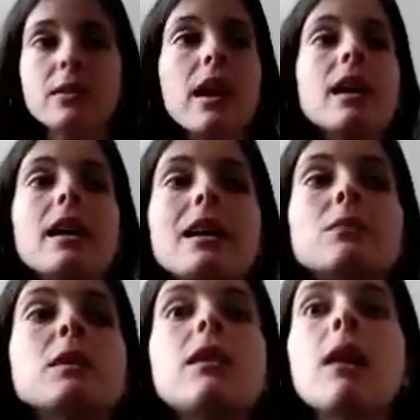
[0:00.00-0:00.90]
It
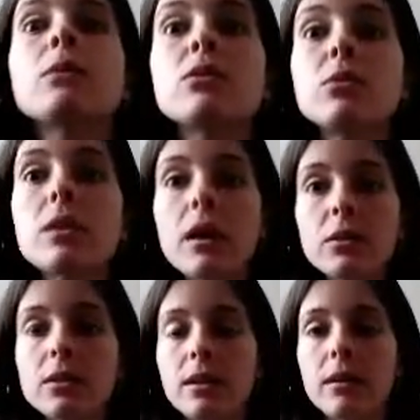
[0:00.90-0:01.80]
gives me time to do the
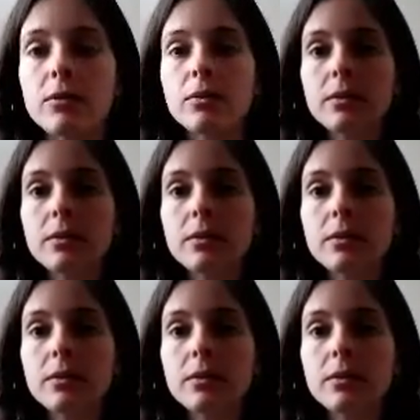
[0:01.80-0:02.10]
other stuff.